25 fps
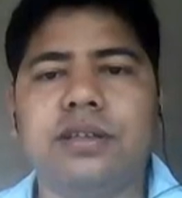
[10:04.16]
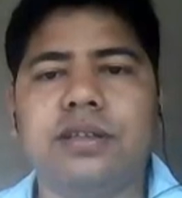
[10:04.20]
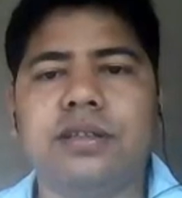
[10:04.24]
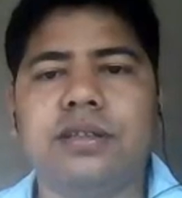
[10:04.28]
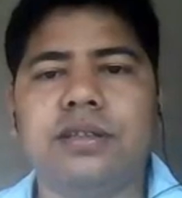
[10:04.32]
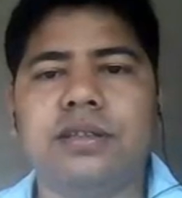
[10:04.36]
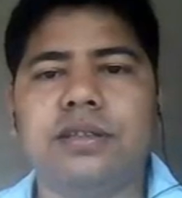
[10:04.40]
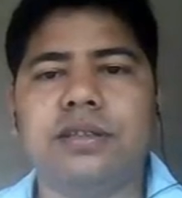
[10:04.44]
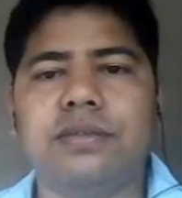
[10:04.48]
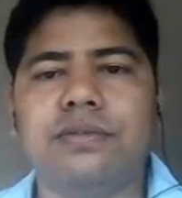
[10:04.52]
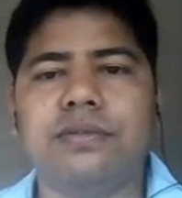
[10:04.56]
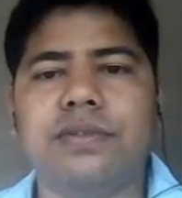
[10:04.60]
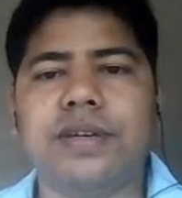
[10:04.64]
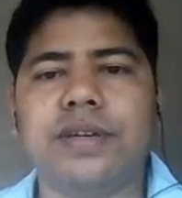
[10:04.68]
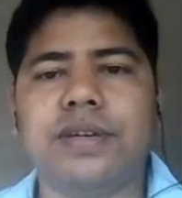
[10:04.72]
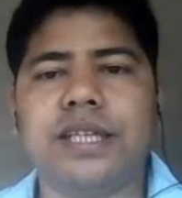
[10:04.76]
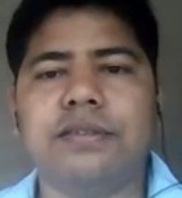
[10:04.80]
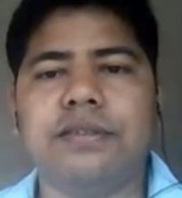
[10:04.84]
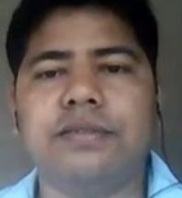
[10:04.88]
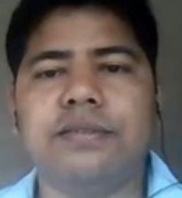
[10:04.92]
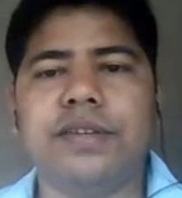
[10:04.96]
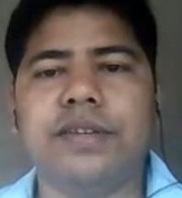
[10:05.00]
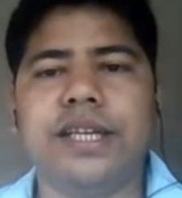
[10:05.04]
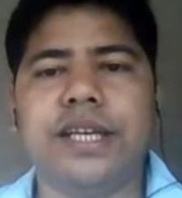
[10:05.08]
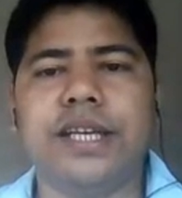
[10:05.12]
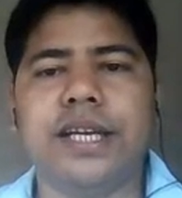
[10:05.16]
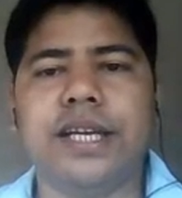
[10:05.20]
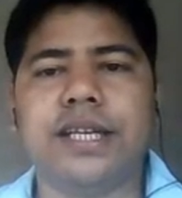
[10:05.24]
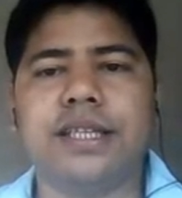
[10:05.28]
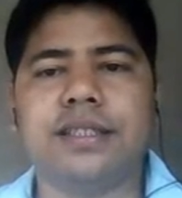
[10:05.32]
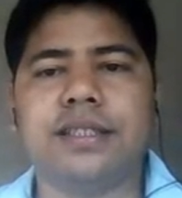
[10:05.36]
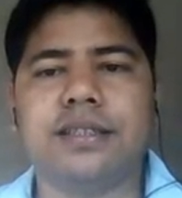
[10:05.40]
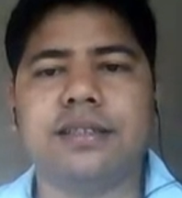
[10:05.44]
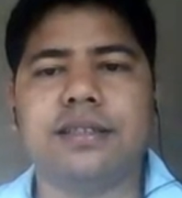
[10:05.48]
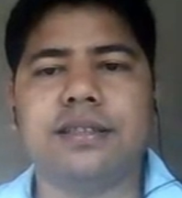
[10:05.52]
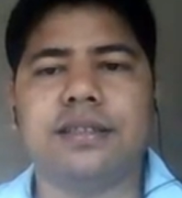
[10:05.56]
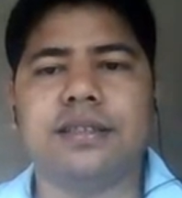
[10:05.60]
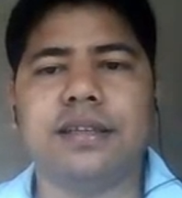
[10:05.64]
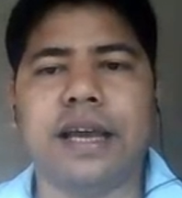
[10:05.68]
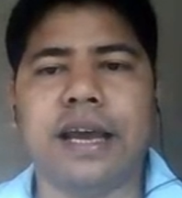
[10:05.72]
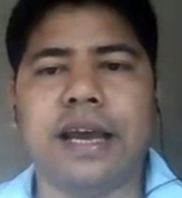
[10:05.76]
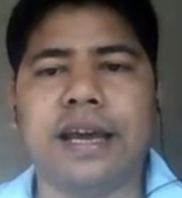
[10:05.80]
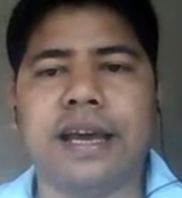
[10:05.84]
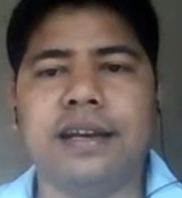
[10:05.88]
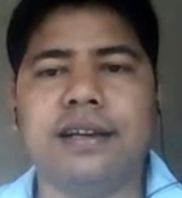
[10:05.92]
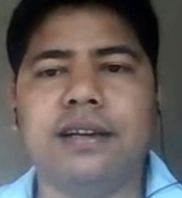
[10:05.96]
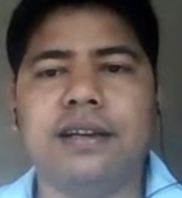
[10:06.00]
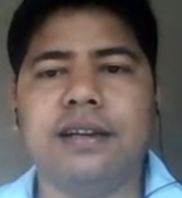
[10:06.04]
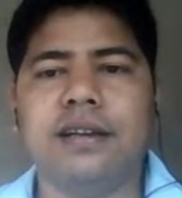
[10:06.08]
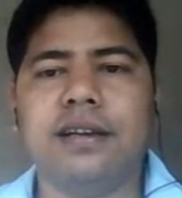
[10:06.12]
the refractive index
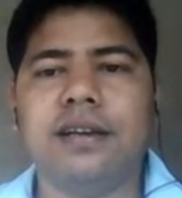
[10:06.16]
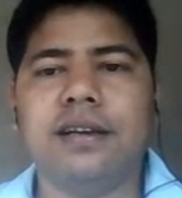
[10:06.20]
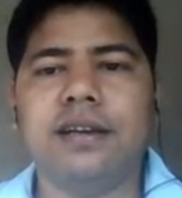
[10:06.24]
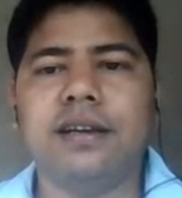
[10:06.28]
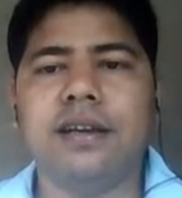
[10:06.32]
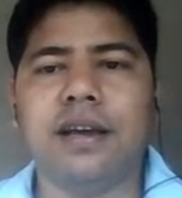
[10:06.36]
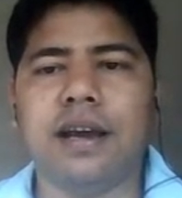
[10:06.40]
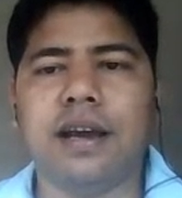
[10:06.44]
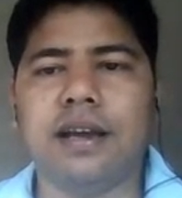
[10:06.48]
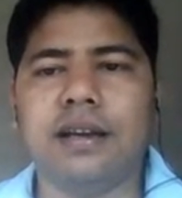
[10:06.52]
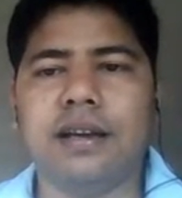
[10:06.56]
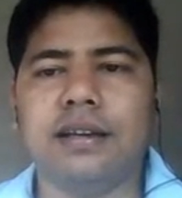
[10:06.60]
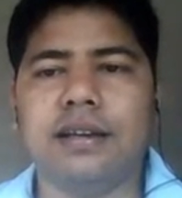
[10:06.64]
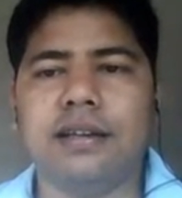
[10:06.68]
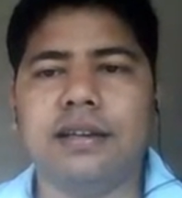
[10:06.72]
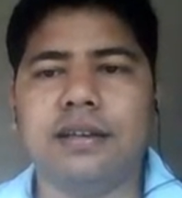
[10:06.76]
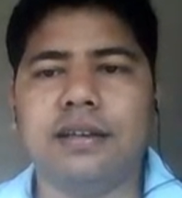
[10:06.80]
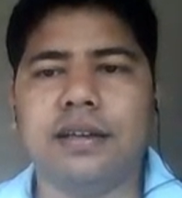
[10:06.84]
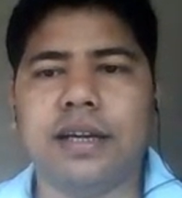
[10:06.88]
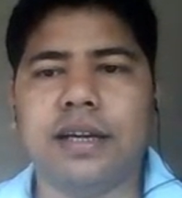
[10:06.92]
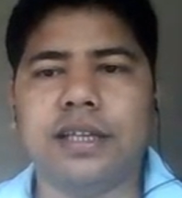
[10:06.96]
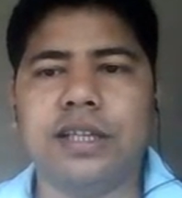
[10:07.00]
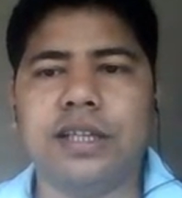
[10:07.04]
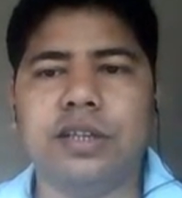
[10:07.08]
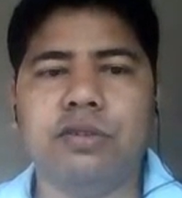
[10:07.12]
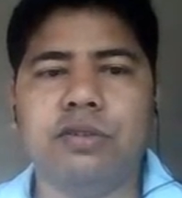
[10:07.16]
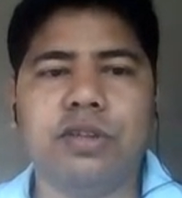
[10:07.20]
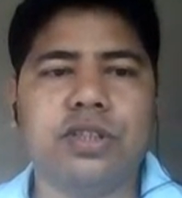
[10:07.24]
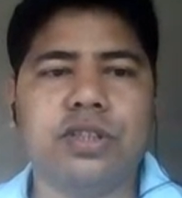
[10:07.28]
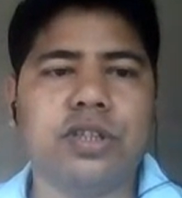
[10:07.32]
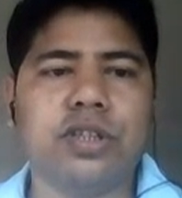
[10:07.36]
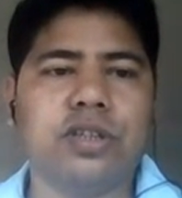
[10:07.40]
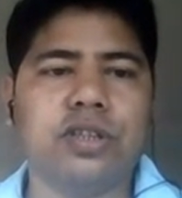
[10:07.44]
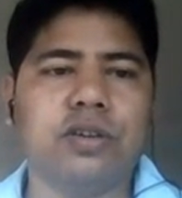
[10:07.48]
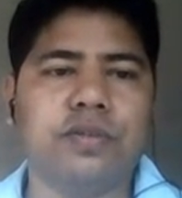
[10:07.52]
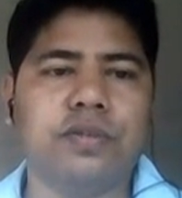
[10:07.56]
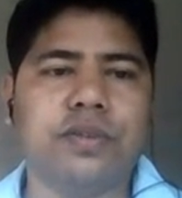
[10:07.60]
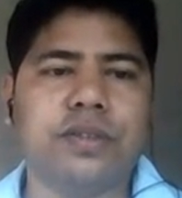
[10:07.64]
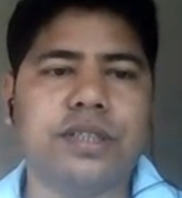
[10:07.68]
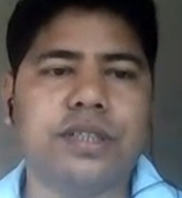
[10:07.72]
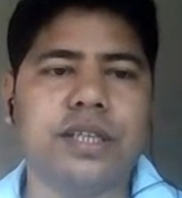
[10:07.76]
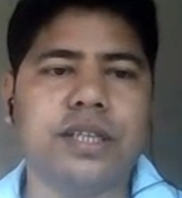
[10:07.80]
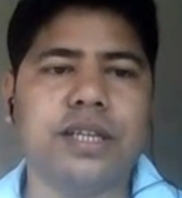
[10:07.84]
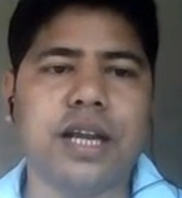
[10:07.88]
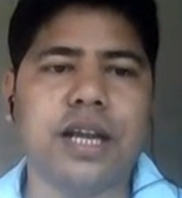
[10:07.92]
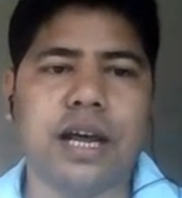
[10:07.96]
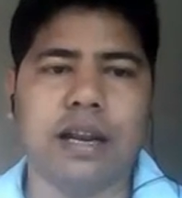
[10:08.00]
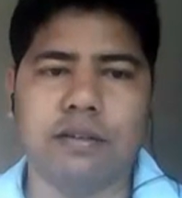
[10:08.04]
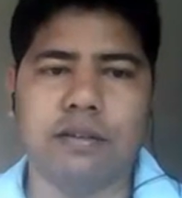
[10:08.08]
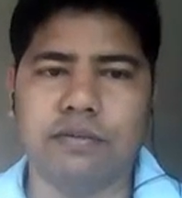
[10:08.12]
n and the attenuation
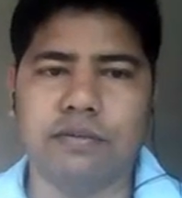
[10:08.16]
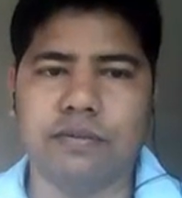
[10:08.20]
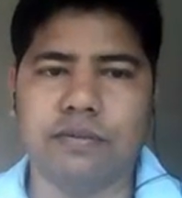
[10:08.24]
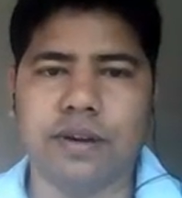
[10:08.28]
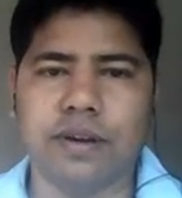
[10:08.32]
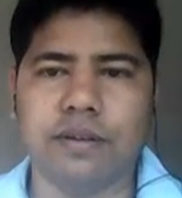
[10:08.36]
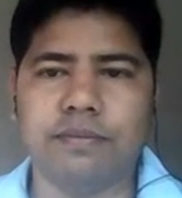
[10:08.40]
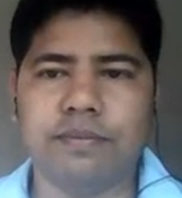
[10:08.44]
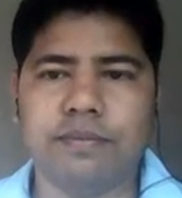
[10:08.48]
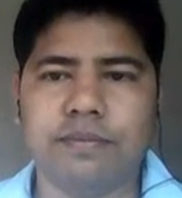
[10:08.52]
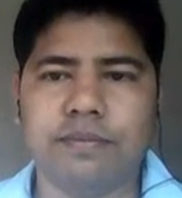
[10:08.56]
coefficient alpha.